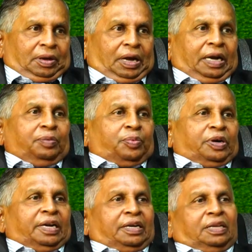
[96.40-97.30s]
And
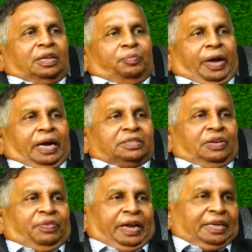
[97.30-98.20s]
protecting the banks and
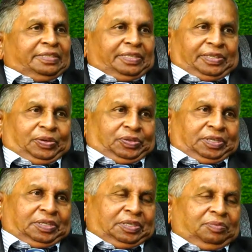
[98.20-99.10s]
financial
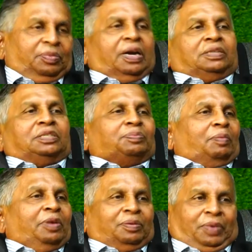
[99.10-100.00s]
institutions, because this is
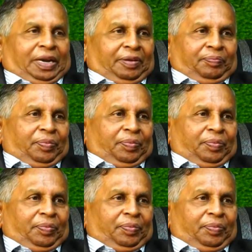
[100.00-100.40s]
public money.